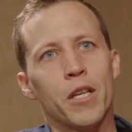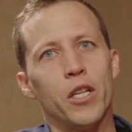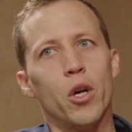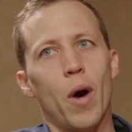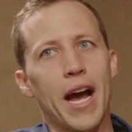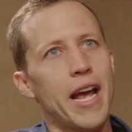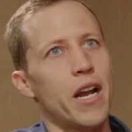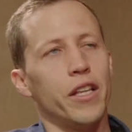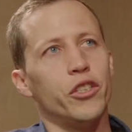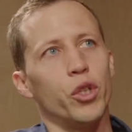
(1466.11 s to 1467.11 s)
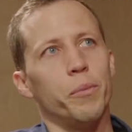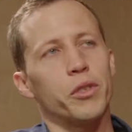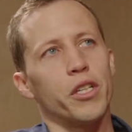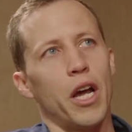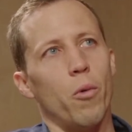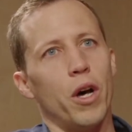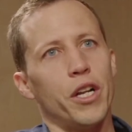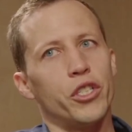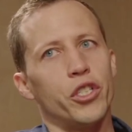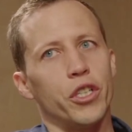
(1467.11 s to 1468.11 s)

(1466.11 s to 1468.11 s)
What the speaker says: I had all these dreams that I wanted